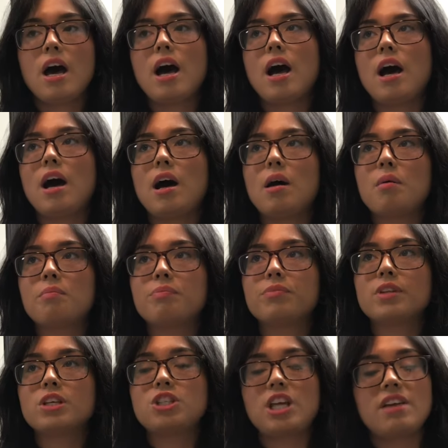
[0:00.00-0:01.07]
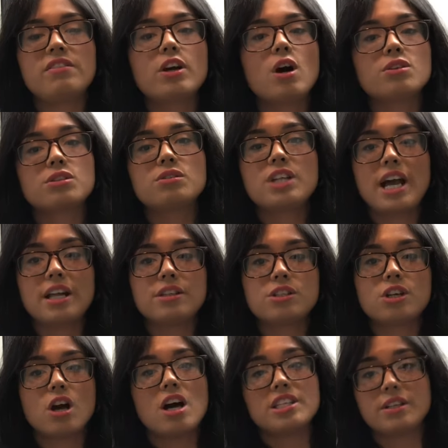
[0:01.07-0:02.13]
Um, shaving also tends
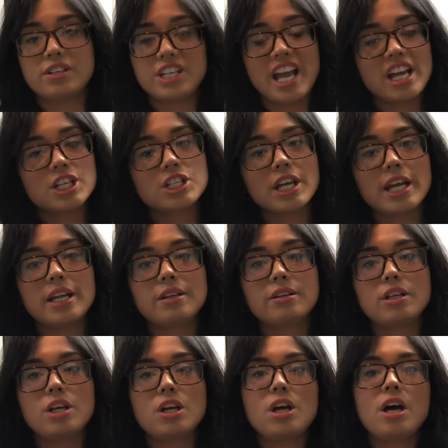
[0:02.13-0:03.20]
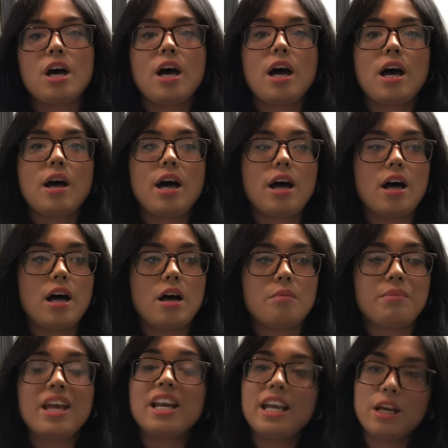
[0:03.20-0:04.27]
to cause irritation
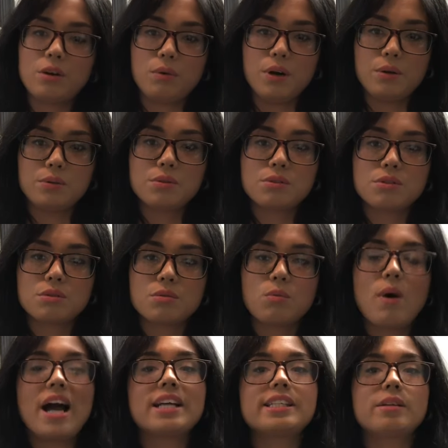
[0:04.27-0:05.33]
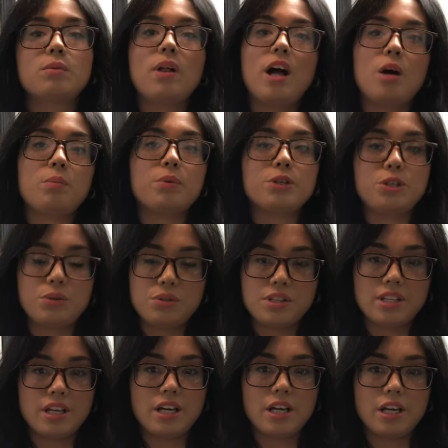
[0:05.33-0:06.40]
um, and ingrowns. Waxing will help reduce
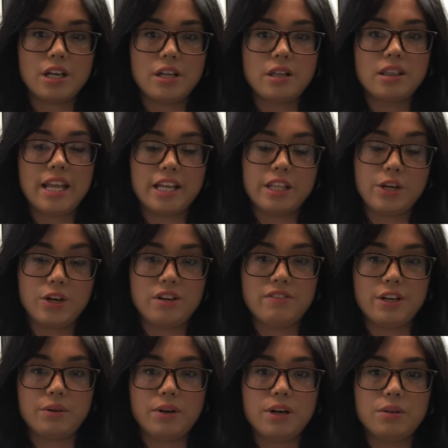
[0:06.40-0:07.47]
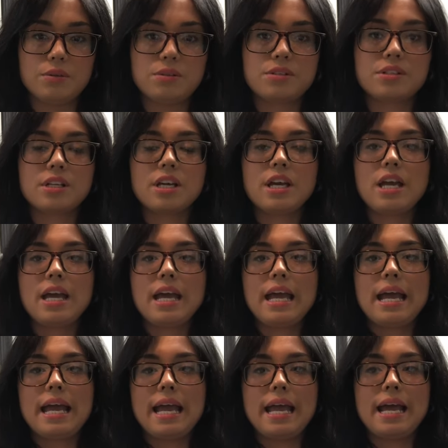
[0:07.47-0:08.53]
the likelihood of ingrowns
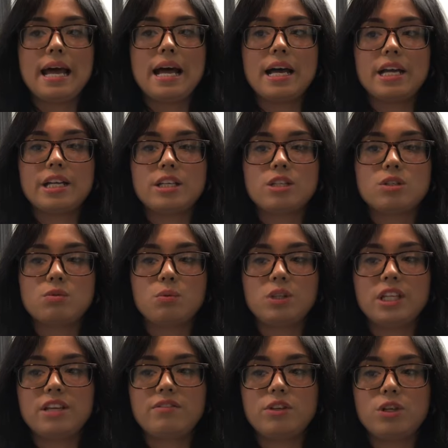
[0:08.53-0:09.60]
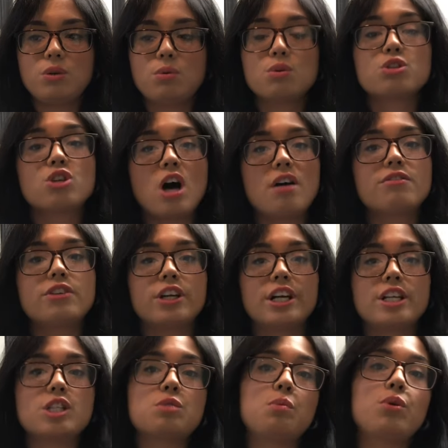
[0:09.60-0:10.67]
and will leave you softer
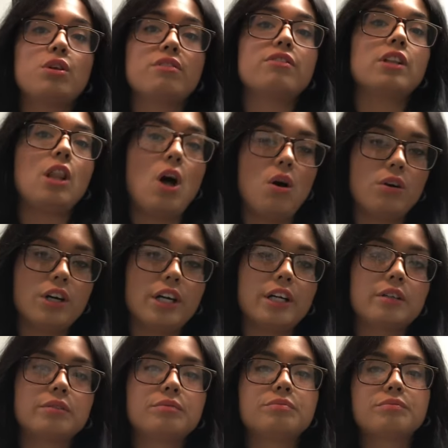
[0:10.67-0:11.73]
and smoother for longer.